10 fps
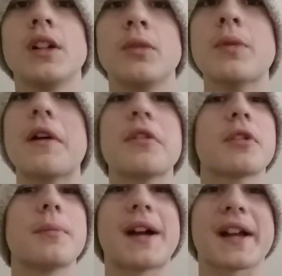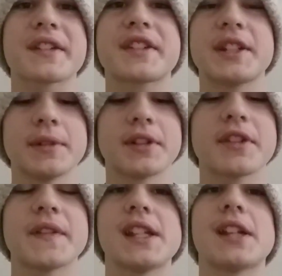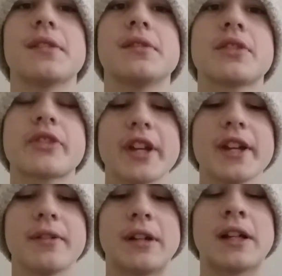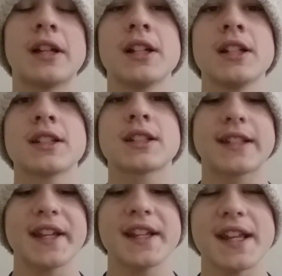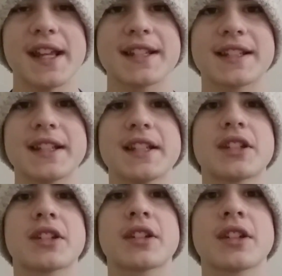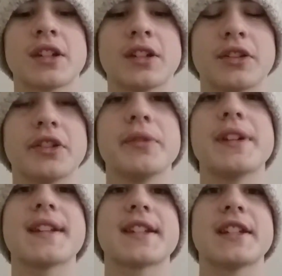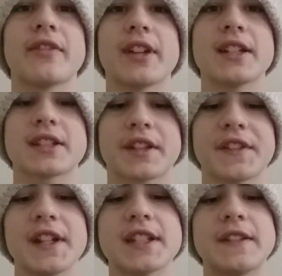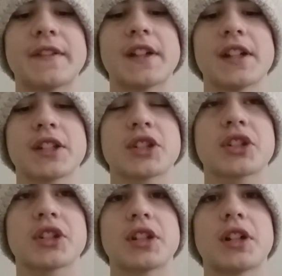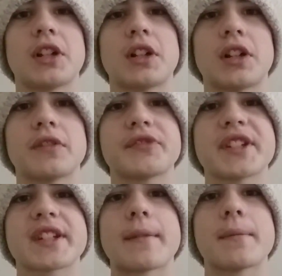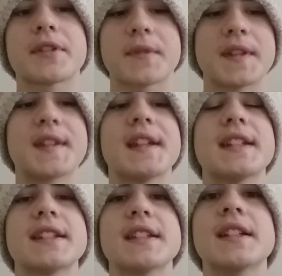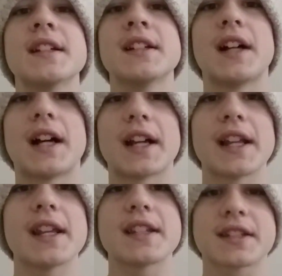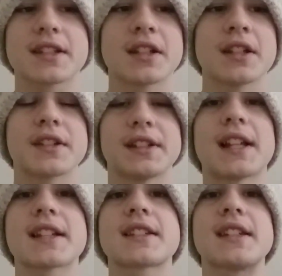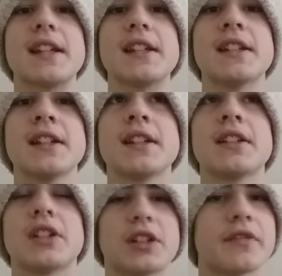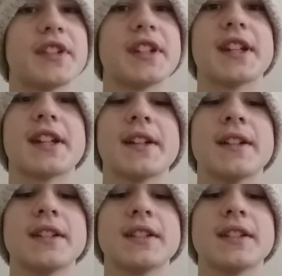Welcome back to another video. So, today it is New Year's Eve. It is the 31st of December 2018, and it is the last day of the year.